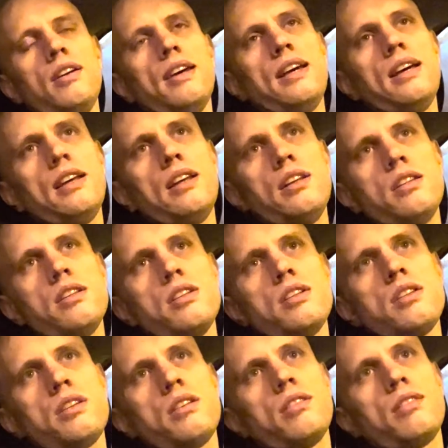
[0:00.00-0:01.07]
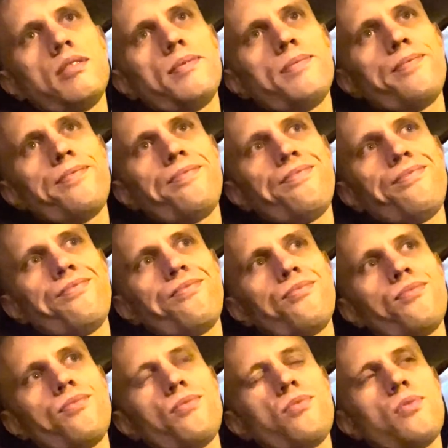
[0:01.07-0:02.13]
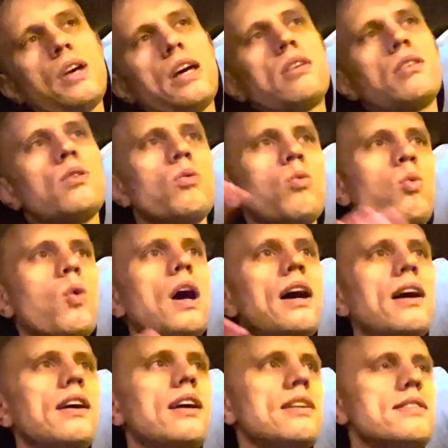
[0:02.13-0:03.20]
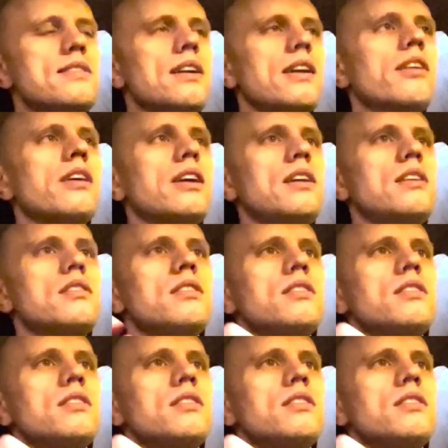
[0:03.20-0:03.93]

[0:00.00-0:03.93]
And I don't know why I segregate